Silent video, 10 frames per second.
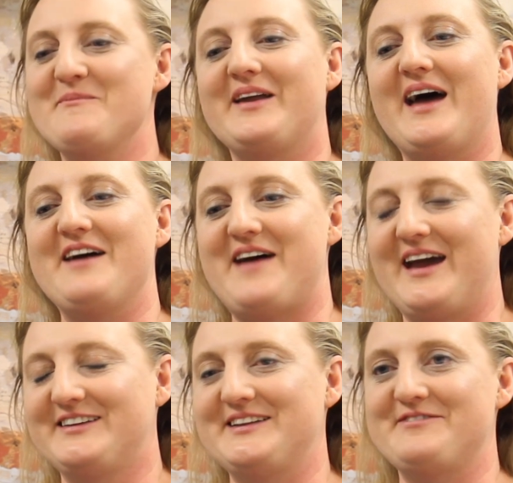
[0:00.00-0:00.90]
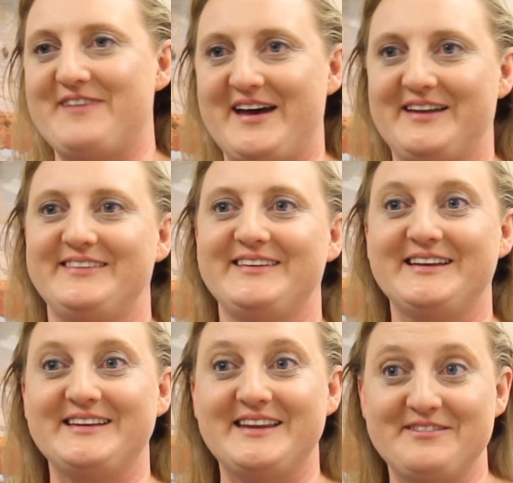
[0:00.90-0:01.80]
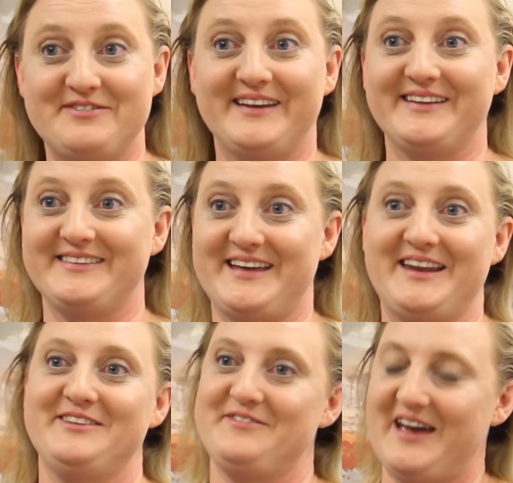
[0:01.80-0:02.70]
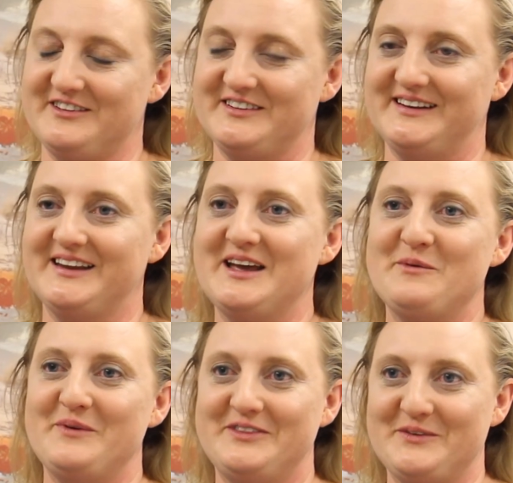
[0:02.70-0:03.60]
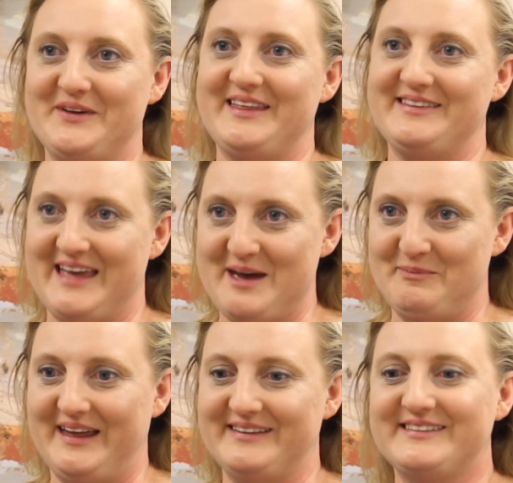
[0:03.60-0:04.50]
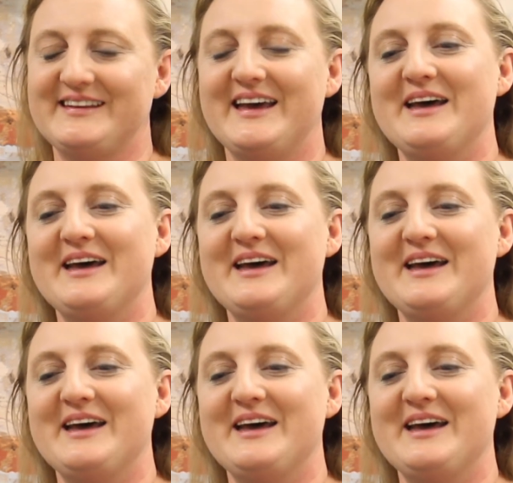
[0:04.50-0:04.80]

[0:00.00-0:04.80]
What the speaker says: but I've actually found significant satisfaction with doing these care plans.